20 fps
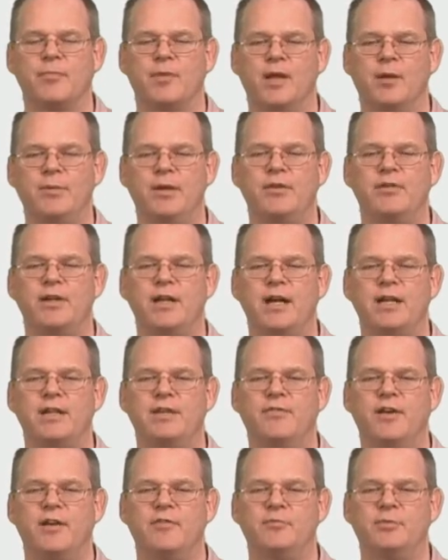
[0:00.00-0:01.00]
About
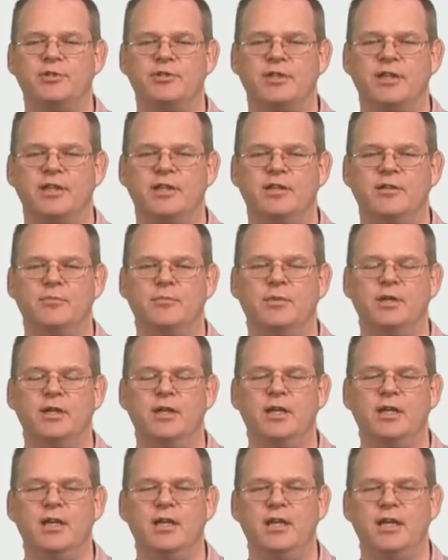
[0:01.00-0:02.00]
95% of them,
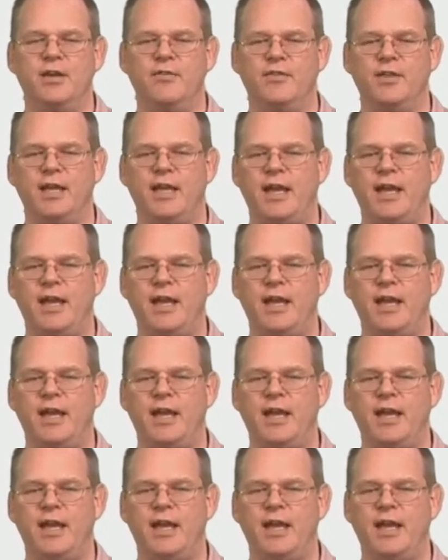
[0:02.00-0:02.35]
if they